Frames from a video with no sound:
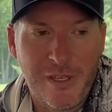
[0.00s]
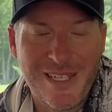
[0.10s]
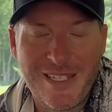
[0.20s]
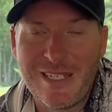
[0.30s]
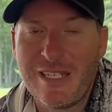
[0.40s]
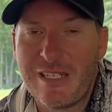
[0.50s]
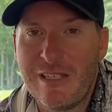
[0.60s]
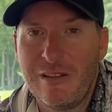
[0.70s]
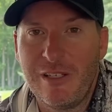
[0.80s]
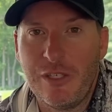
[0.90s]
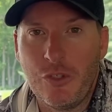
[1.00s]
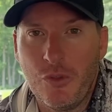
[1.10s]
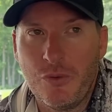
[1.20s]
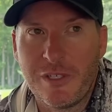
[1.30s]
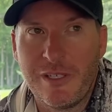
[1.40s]
consistently
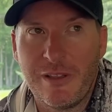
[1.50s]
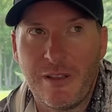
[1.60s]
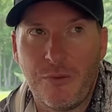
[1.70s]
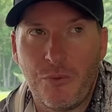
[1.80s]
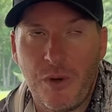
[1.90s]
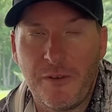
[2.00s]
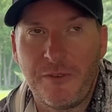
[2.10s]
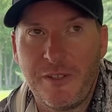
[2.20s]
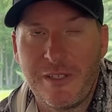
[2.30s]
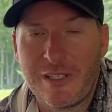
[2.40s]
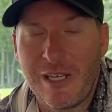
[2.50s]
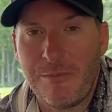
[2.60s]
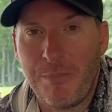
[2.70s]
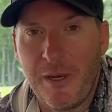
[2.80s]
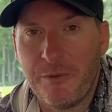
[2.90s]
using roughly the
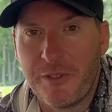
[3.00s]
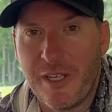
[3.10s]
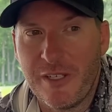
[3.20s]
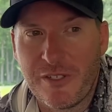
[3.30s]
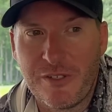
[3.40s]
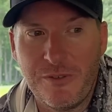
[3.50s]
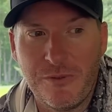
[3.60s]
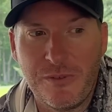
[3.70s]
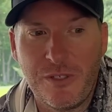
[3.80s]
same pound test too.